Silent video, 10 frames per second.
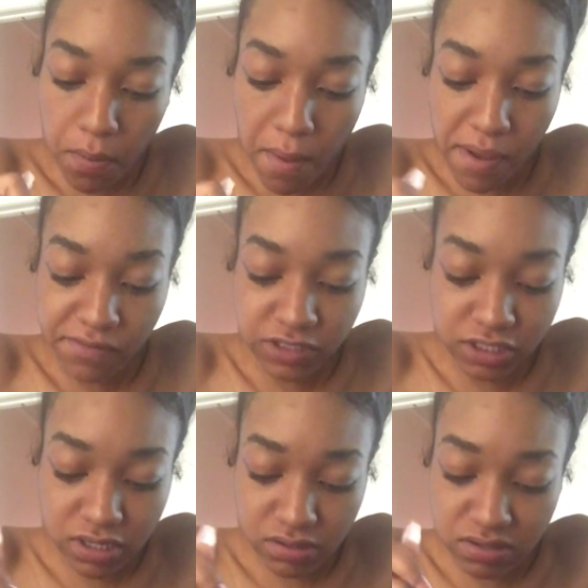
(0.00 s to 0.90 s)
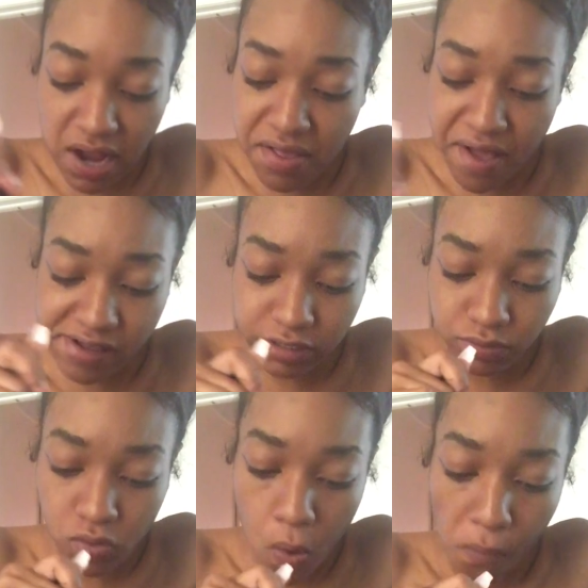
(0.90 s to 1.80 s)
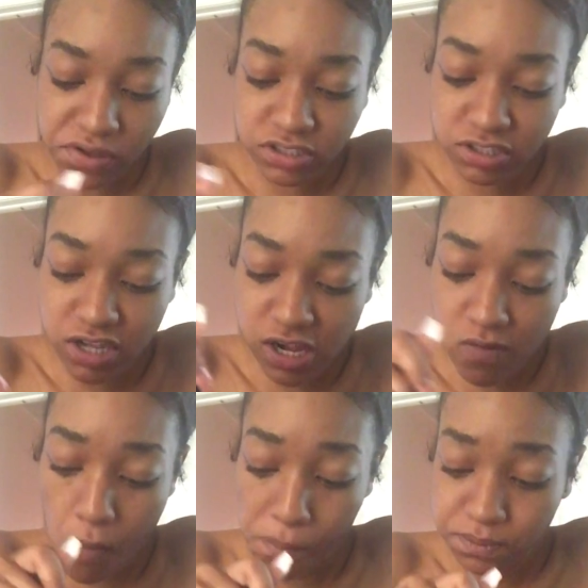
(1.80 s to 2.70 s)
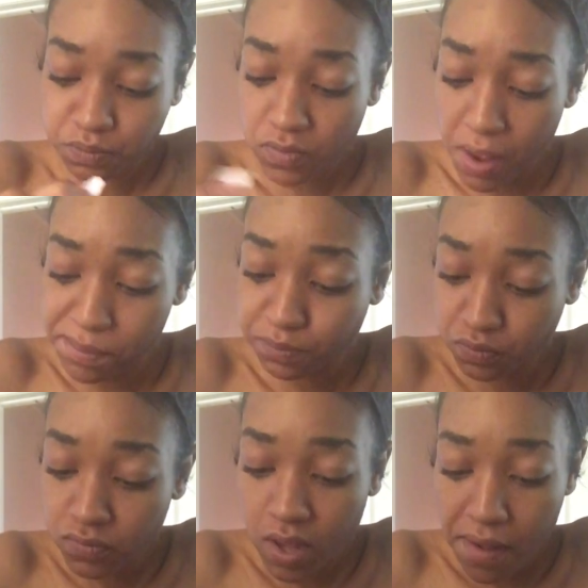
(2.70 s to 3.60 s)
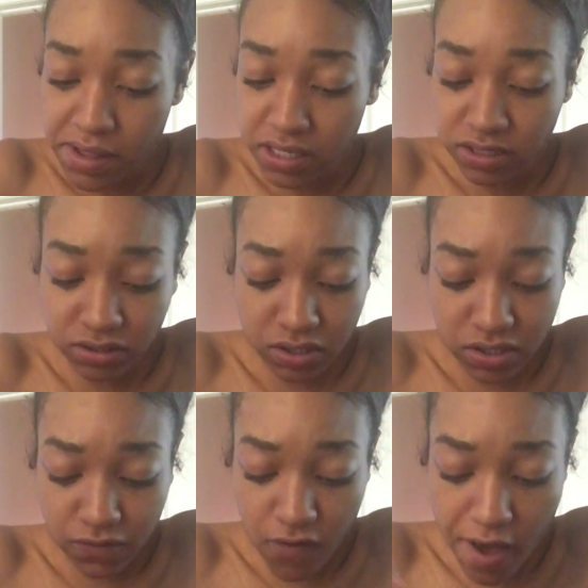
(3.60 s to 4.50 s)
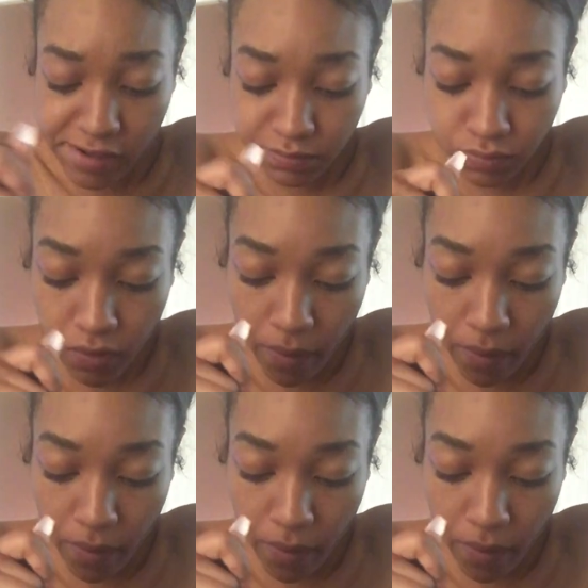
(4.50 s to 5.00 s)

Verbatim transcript: But my fiance is not lying when he said it's good as fuck.